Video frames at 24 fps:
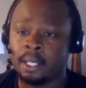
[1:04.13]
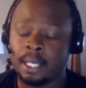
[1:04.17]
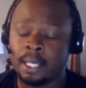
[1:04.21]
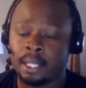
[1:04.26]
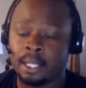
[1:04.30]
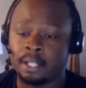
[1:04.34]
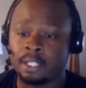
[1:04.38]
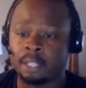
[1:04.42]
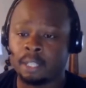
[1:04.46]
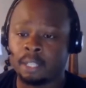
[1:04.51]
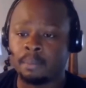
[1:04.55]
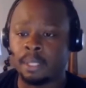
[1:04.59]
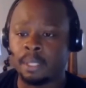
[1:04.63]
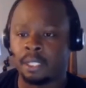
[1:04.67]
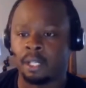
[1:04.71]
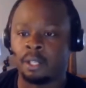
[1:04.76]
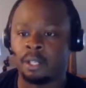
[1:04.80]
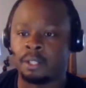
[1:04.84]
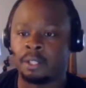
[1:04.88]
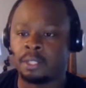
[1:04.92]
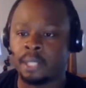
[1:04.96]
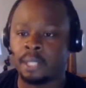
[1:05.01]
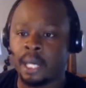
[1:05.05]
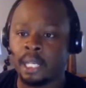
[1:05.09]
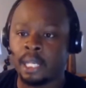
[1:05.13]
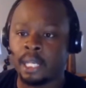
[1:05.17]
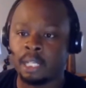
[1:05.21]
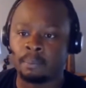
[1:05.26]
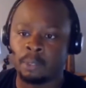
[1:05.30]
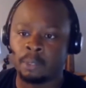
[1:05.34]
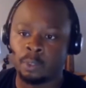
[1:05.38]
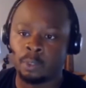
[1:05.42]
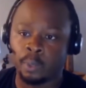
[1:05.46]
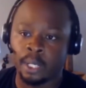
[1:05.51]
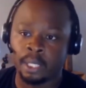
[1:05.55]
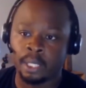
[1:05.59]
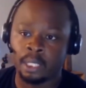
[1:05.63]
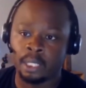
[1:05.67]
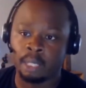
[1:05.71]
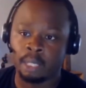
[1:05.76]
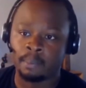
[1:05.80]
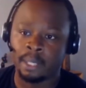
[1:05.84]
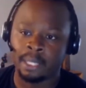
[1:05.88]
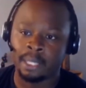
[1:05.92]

there's a misunderstanding between them,